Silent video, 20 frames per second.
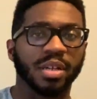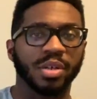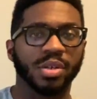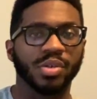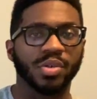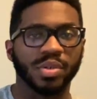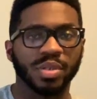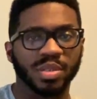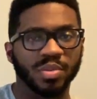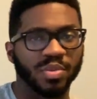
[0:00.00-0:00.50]

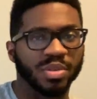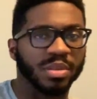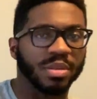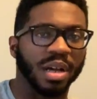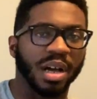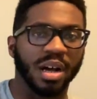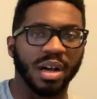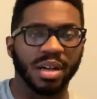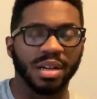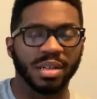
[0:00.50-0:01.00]
cahoots with
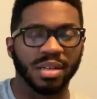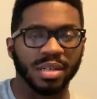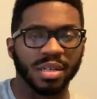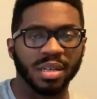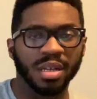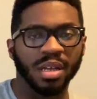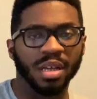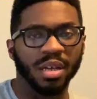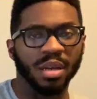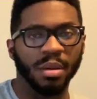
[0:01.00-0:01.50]
uh,
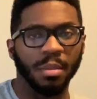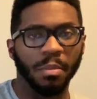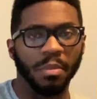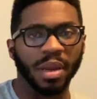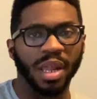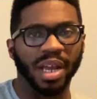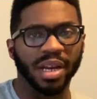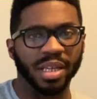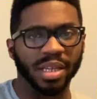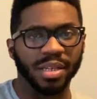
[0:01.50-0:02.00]

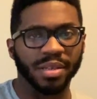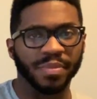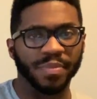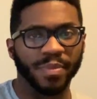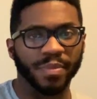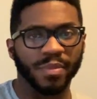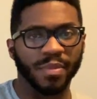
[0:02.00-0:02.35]
Bloody.